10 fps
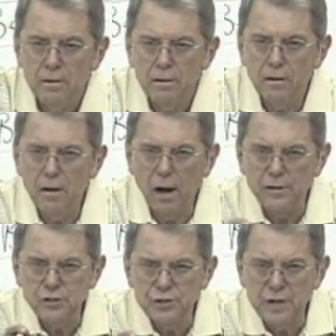
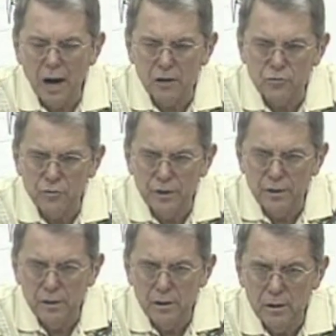God's
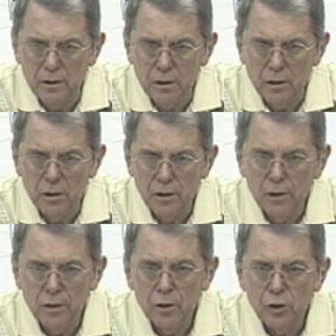doctrine
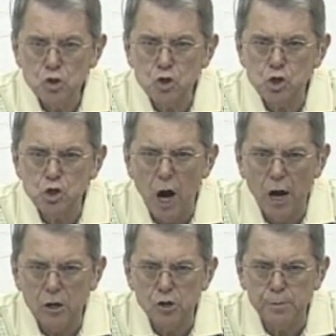
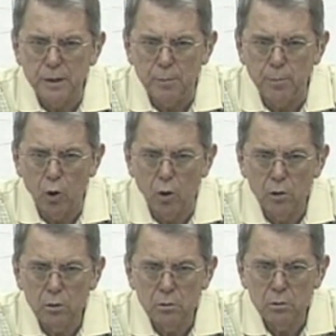shocks people.
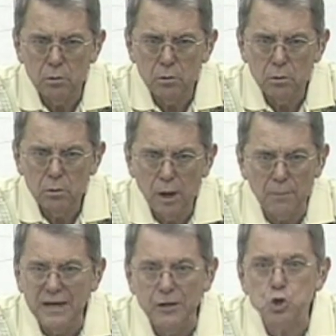I
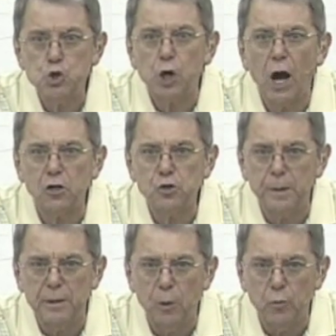mean, it shocks
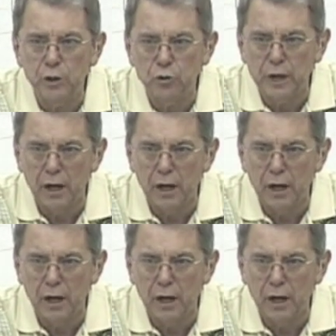people when you tell